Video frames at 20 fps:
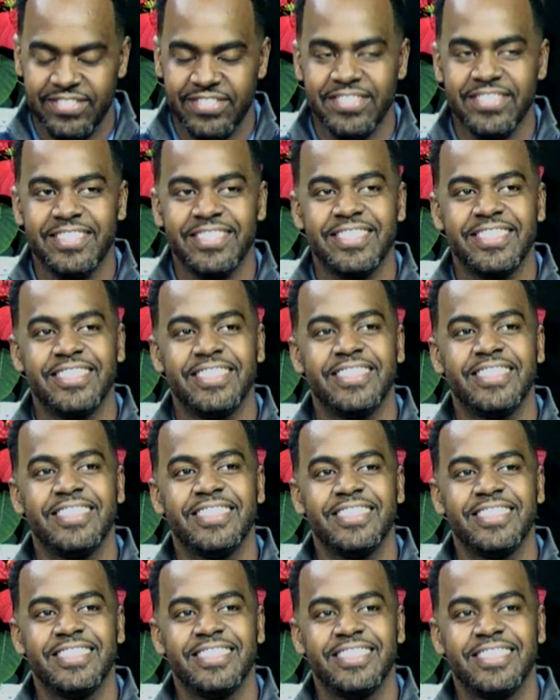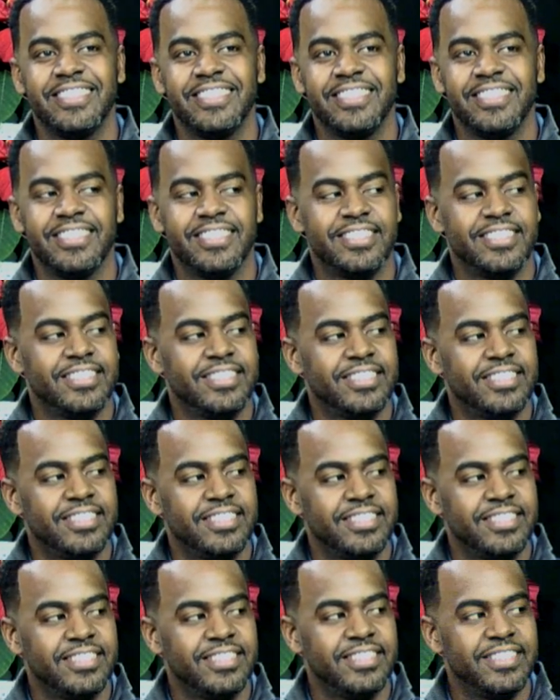
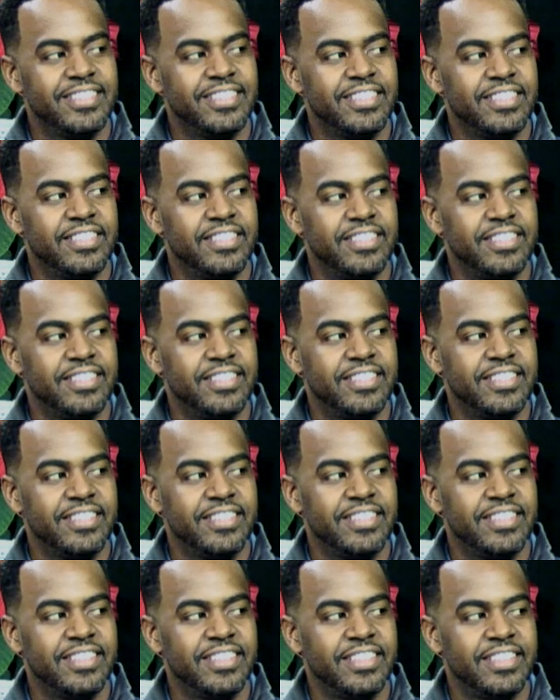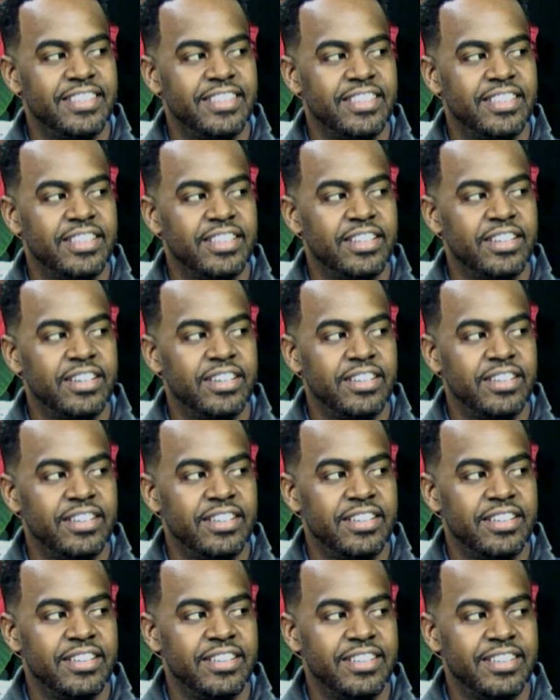
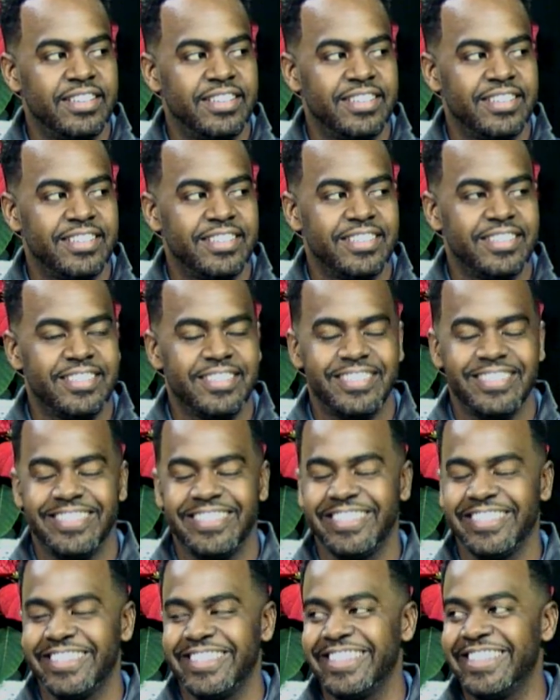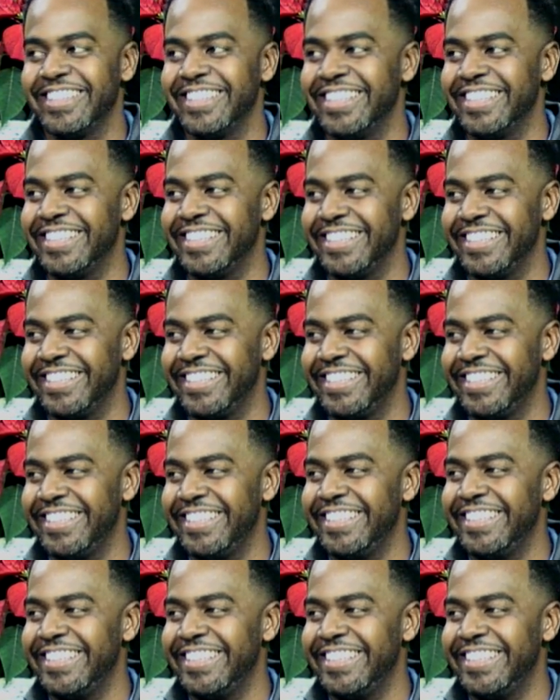[no speech]